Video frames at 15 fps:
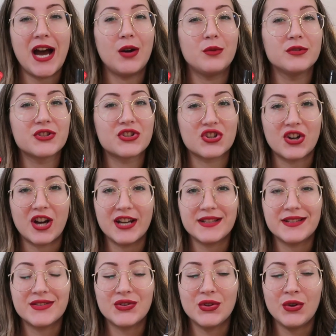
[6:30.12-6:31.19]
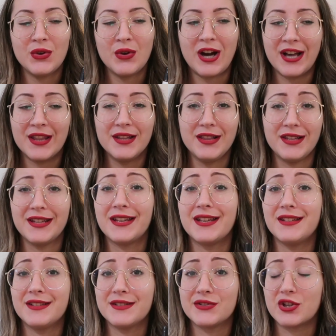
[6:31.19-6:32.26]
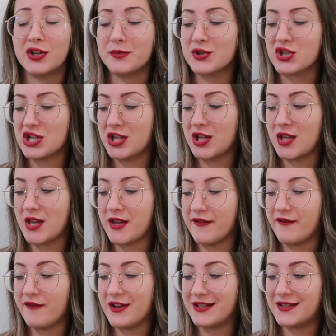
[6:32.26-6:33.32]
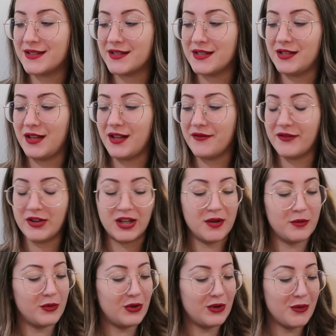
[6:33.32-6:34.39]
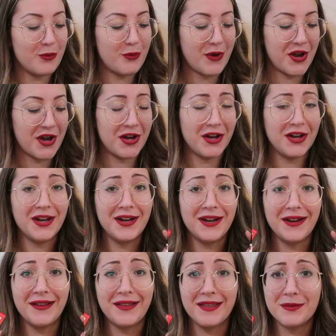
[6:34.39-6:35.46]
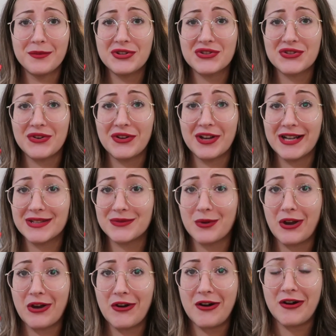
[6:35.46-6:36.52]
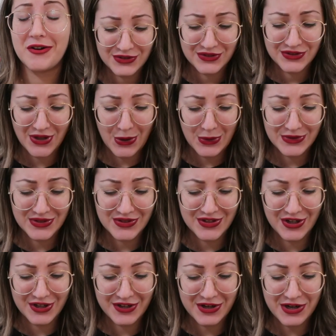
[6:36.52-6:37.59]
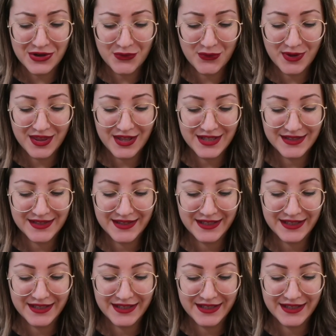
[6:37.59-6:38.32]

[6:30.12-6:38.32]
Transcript: I will try to add the link in the description if it's still available, but let me show you guys what I got. So starting off with this